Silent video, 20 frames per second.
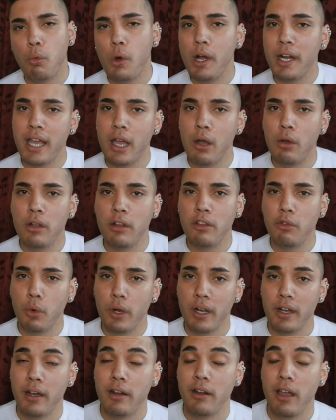hour
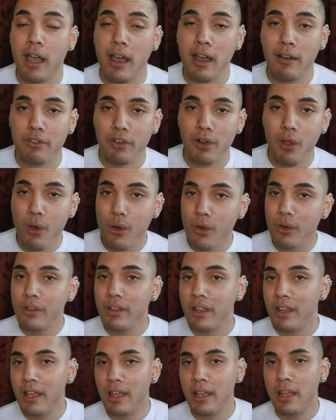to an hour and a half
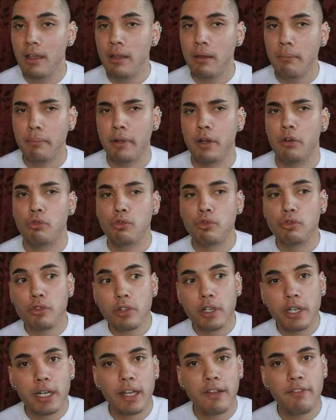long, but it
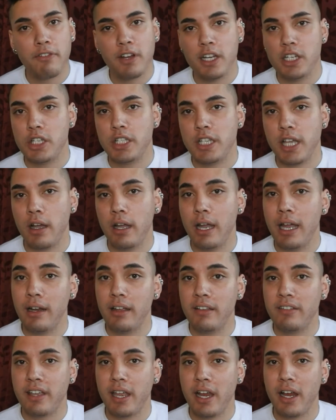really fleshes out
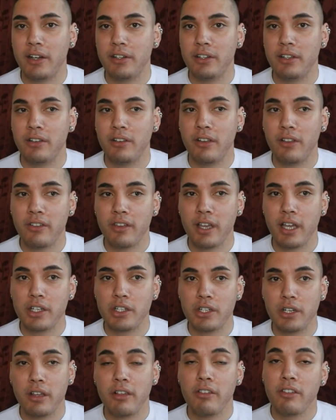Ellie's character to
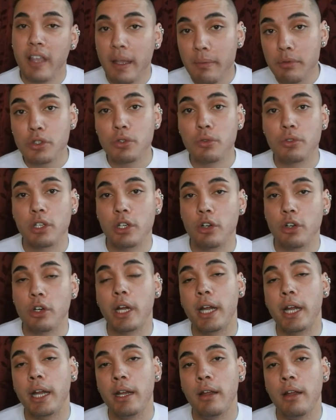such an exceptional
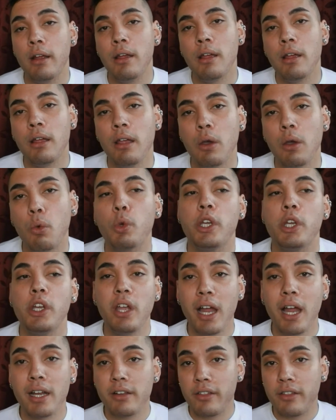degree where
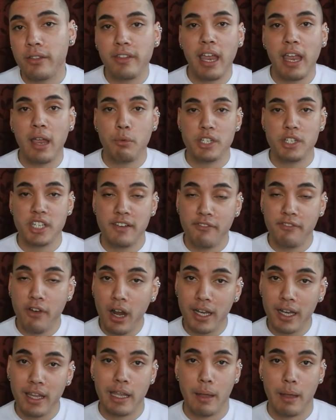you understand where she
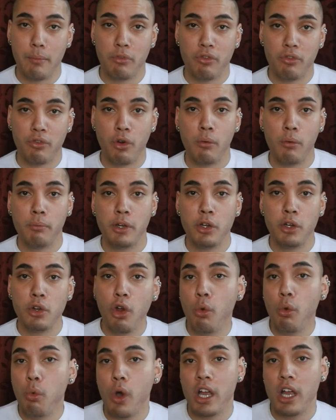finally comes from. You
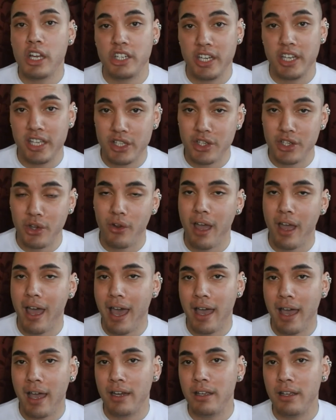know why she is so
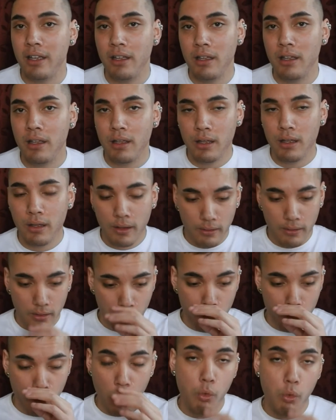hard.
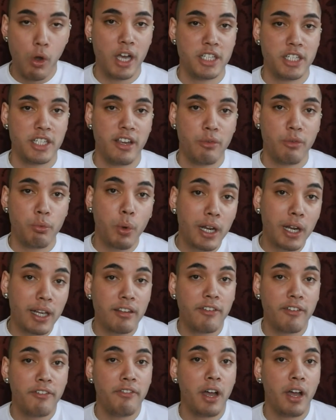You know why she's
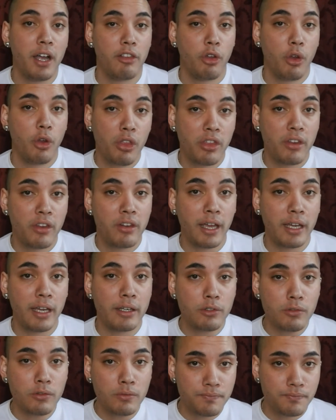willing to fight tooth and
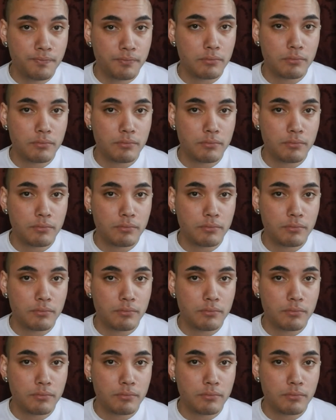nail